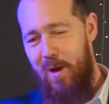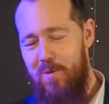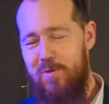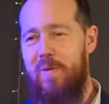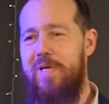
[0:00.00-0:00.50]

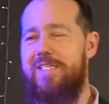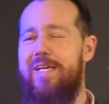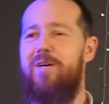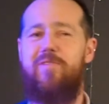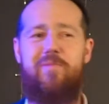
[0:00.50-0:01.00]
myself
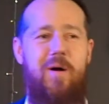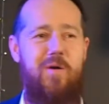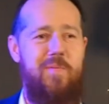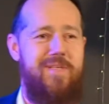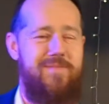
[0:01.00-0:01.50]
a
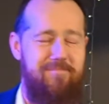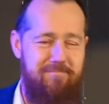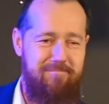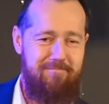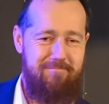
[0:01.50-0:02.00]
moment.
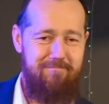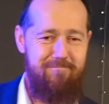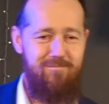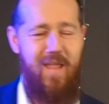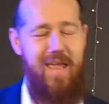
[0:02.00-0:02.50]

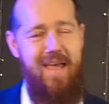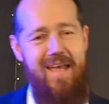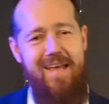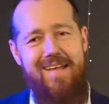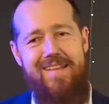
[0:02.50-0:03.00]

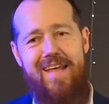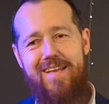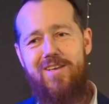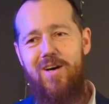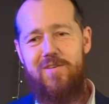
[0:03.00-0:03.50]
Thank
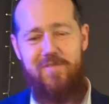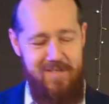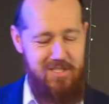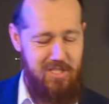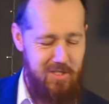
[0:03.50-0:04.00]
God for the
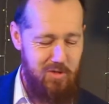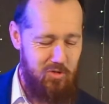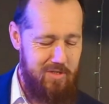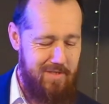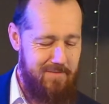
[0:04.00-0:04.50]

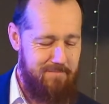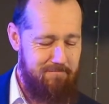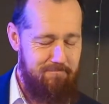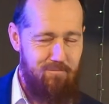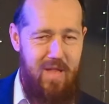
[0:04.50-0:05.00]
children.
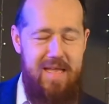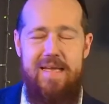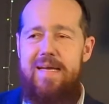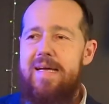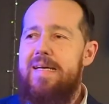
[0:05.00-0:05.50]

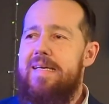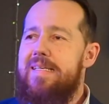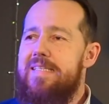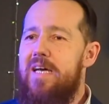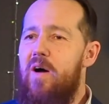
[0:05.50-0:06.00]
So
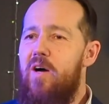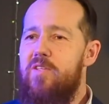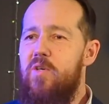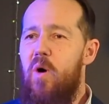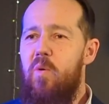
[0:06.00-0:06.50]
I
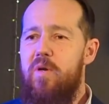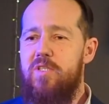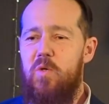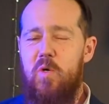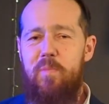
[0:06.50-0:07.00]
want to talk
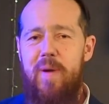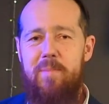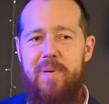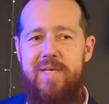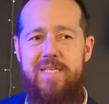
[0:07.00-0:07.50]
about
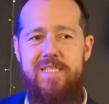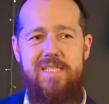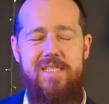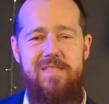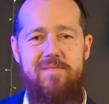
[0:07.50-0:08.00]
peace
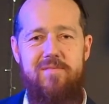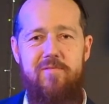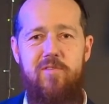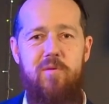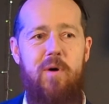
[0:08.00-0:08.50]
for a
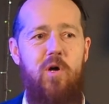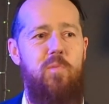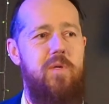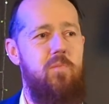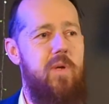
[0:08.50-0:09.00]
moment.
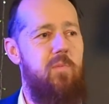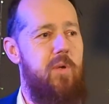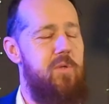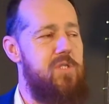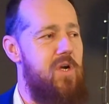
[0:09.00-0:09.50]
When we was
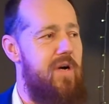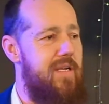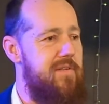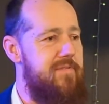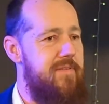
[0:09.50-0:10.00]
kind of
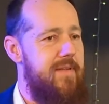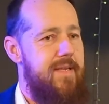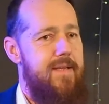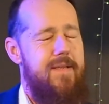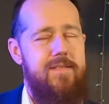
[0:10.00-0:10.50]

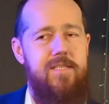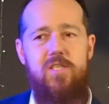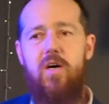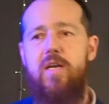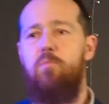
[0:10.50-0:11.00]

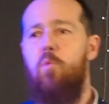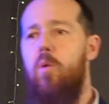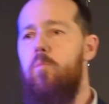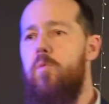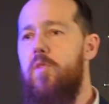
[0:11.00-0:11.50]
deciding what
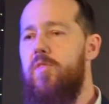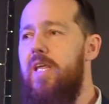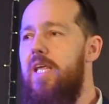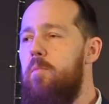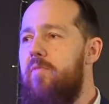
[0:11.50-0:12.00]
the theme
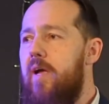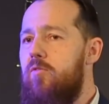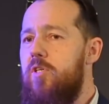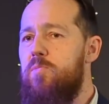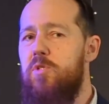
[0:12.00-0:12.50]
of our
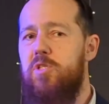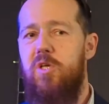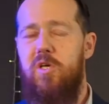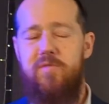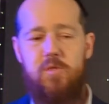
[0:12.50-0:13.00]
Christmas
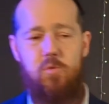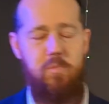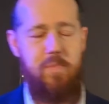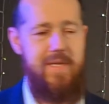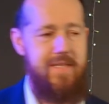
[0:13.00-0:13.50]
service would
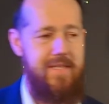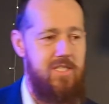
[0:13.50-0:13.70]
be this